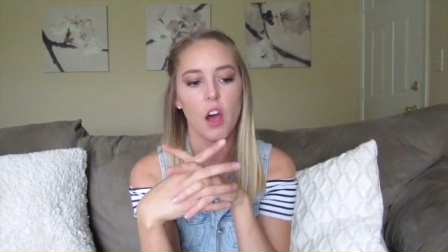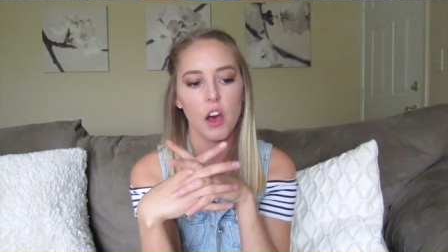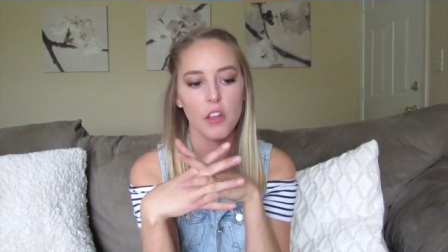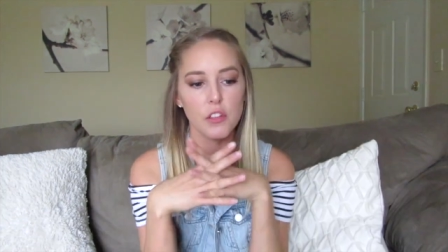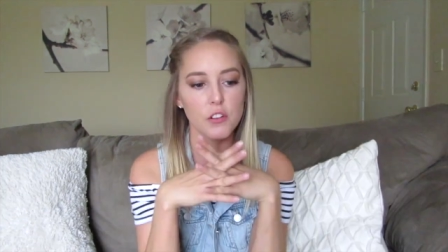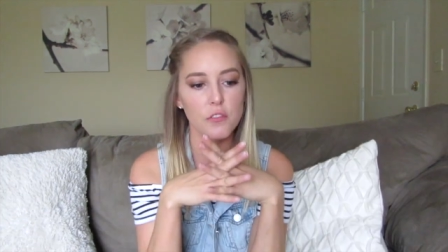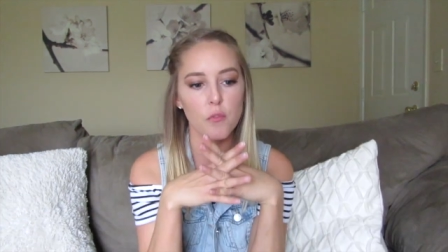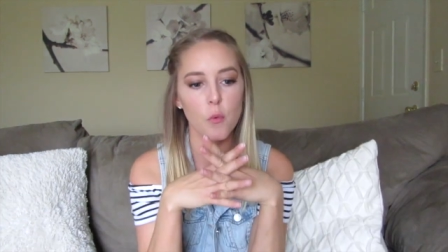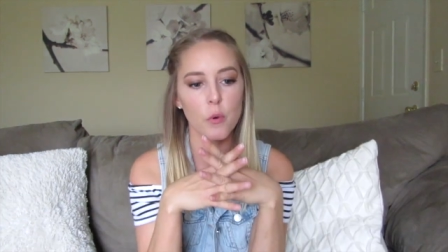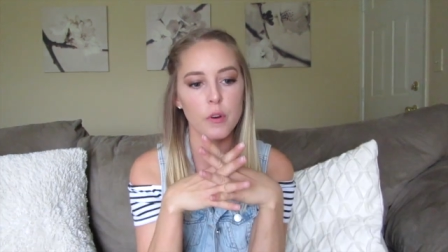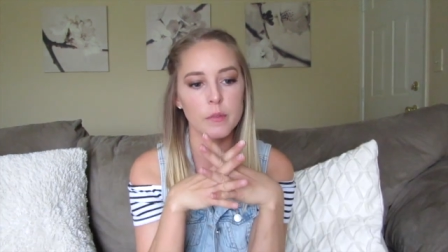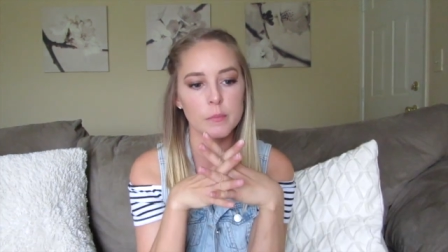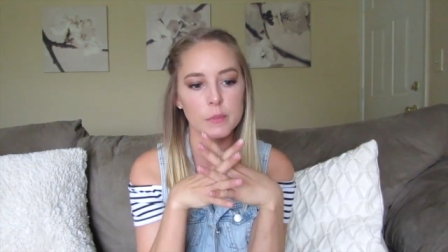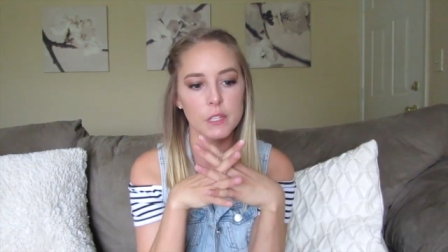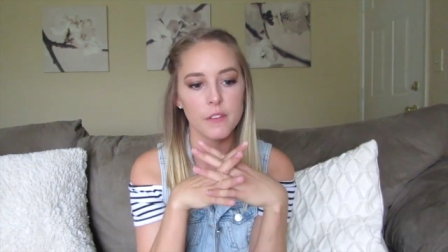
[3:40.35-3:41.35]
Other
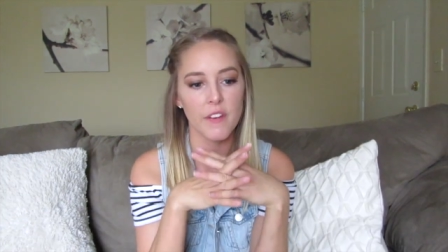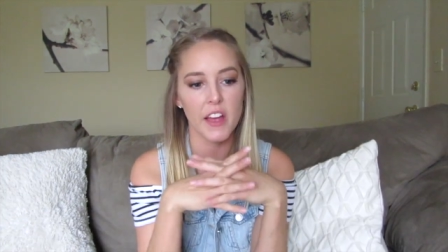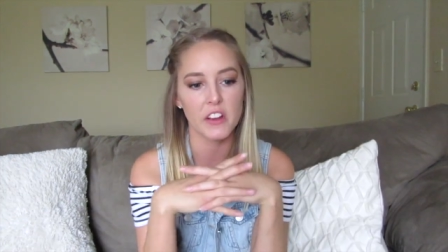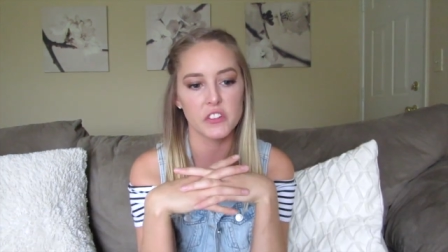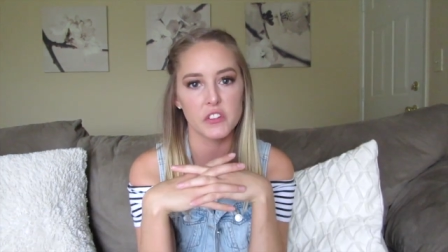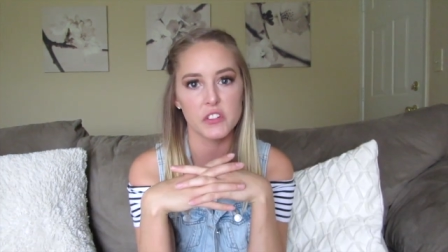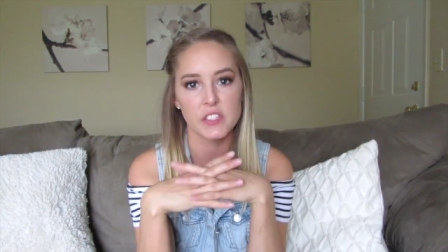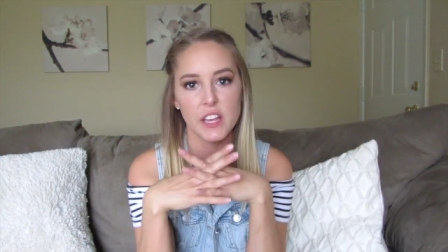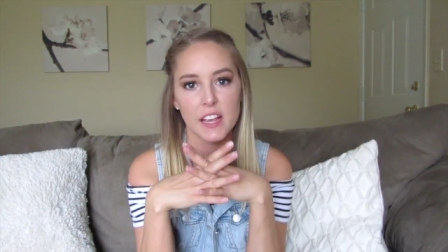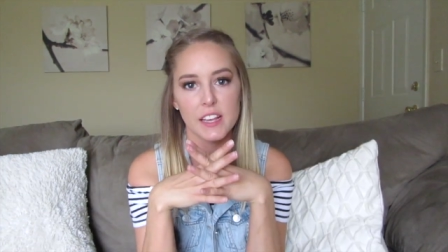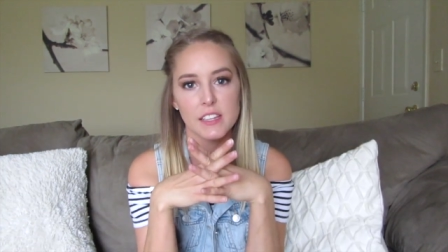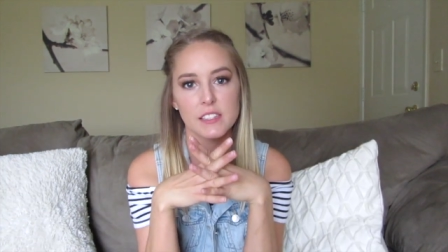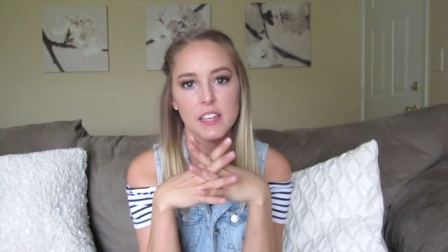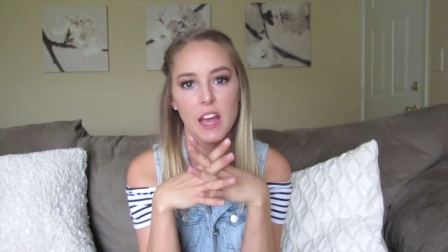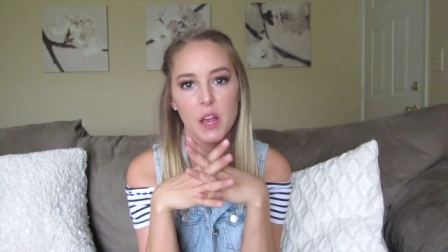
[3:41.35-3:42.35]
forms of
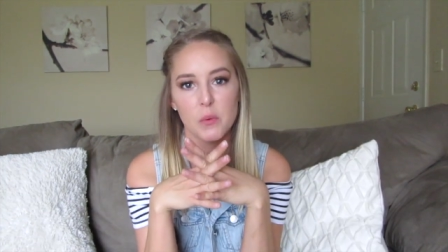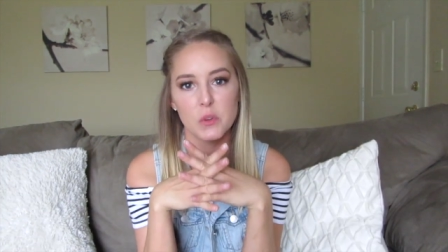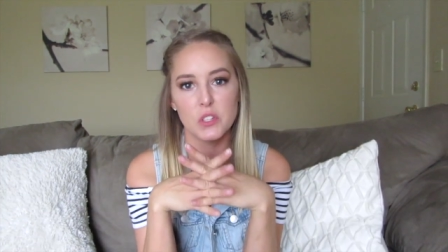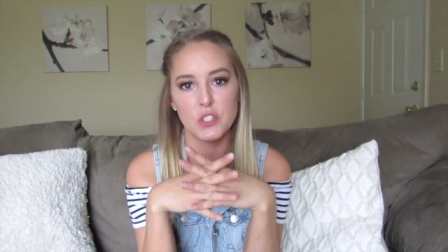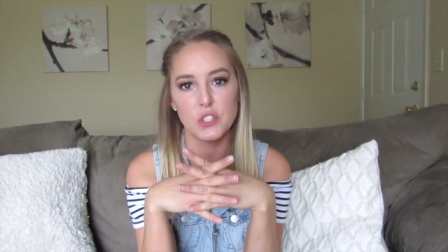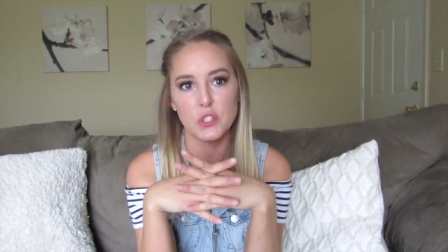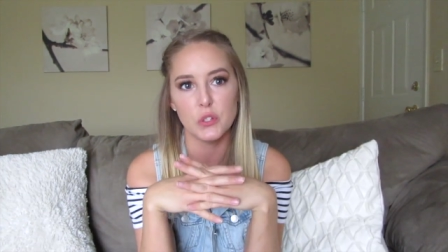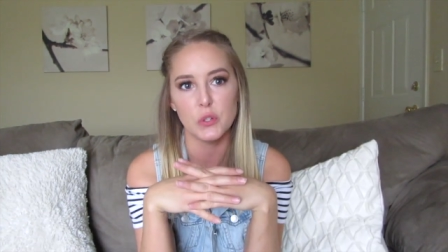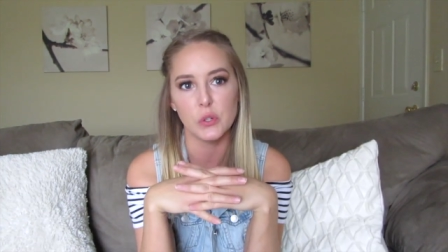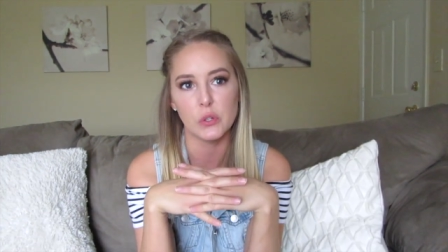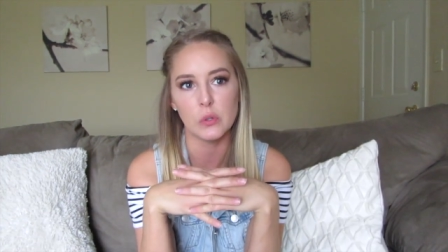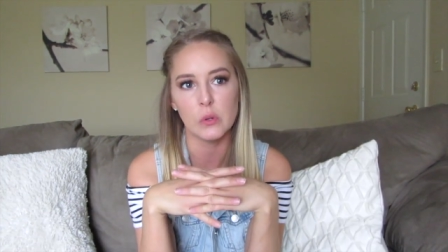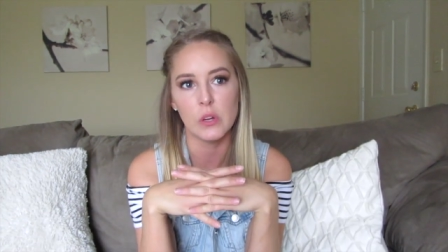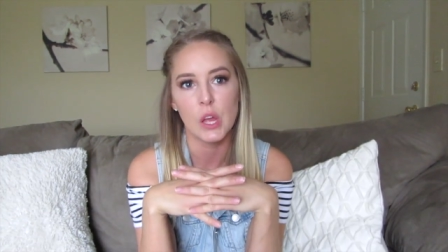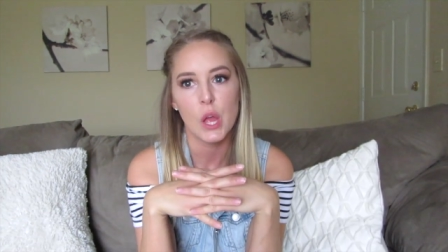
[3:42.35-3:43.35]
exercise I would
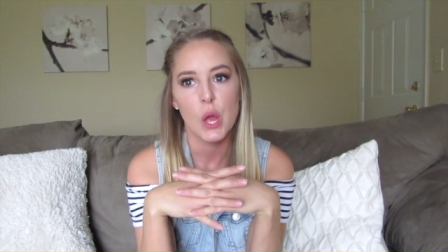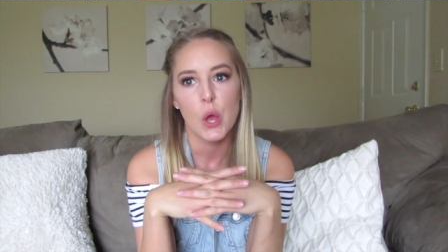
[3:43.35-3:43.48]
do